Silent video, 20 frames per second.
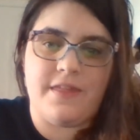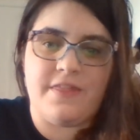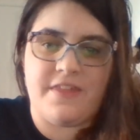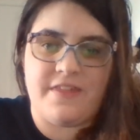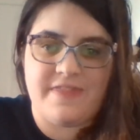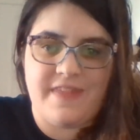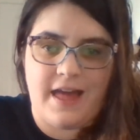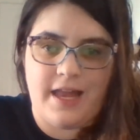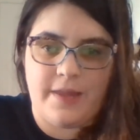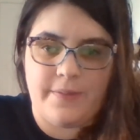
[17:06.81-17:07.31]
the
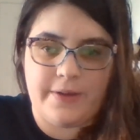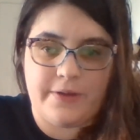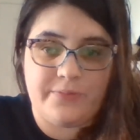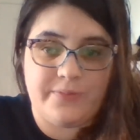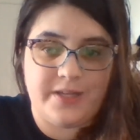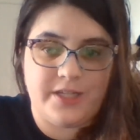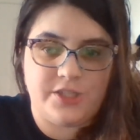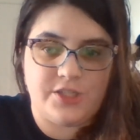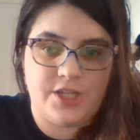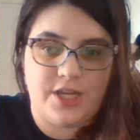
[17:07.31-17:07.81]
thalamic
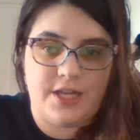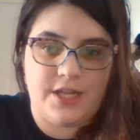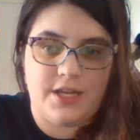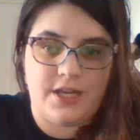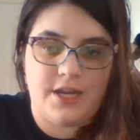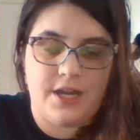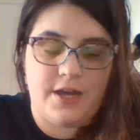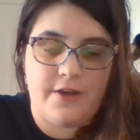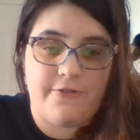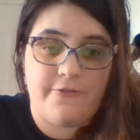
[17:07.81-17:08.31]

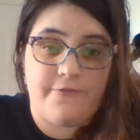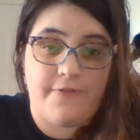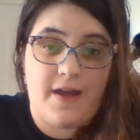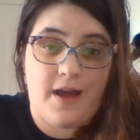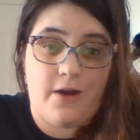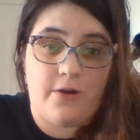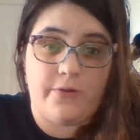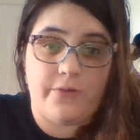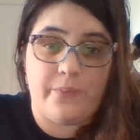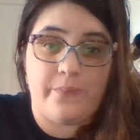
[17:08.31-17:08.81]
region
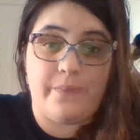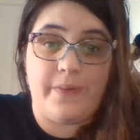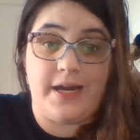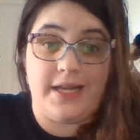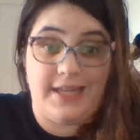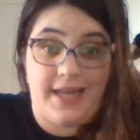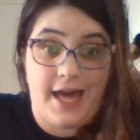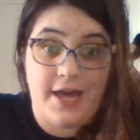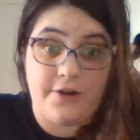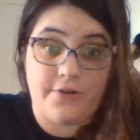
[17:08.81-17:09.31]
found
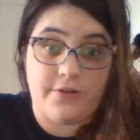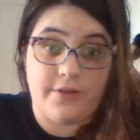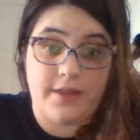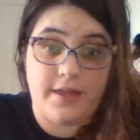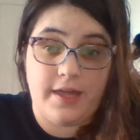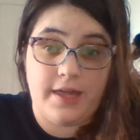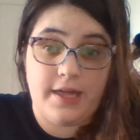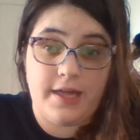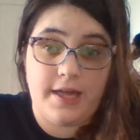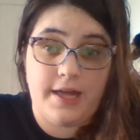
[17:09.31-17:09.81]

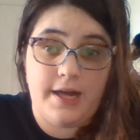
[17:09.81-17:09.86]
bilaterally,